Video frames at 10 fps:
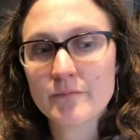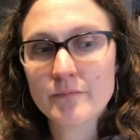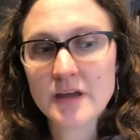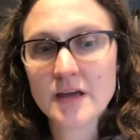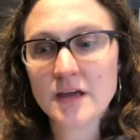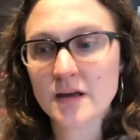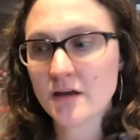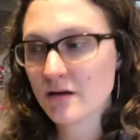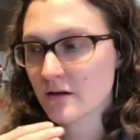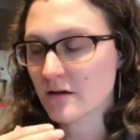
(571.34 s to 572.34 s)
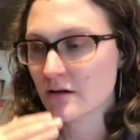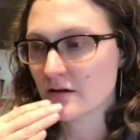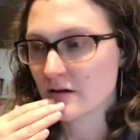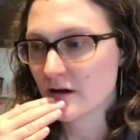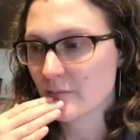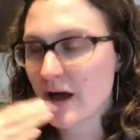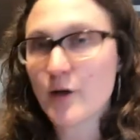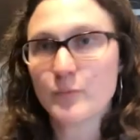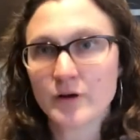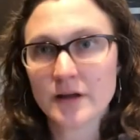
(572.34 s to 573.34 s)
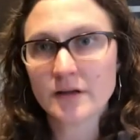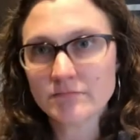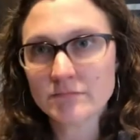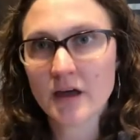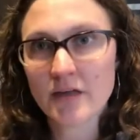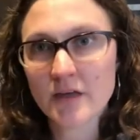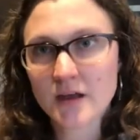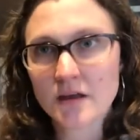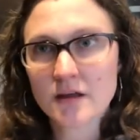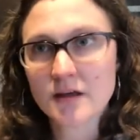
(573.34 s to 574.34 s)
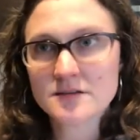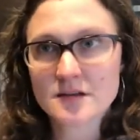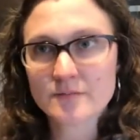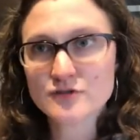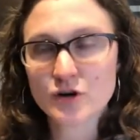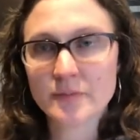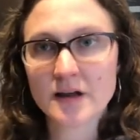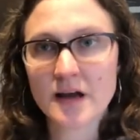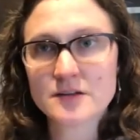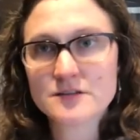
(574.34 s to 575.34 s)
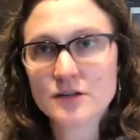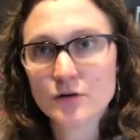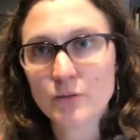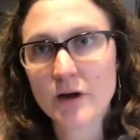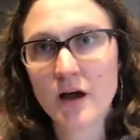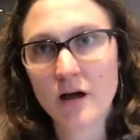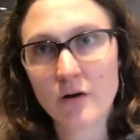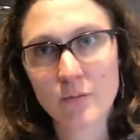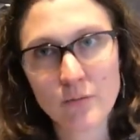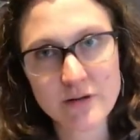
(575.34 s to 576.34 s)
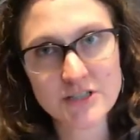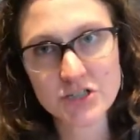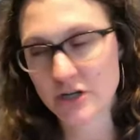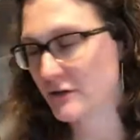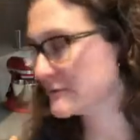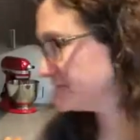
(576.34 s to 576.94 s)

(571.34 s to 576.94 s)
being outputted, and then it's absorbing onto your windshield.